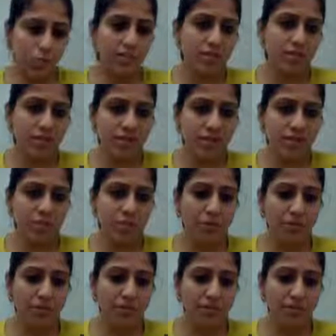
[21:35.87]
it was a
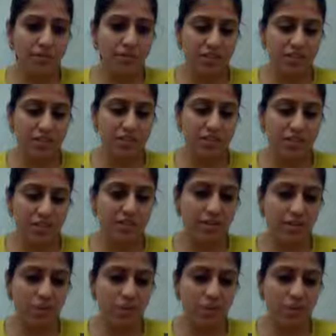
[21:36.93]
male-dominated industry,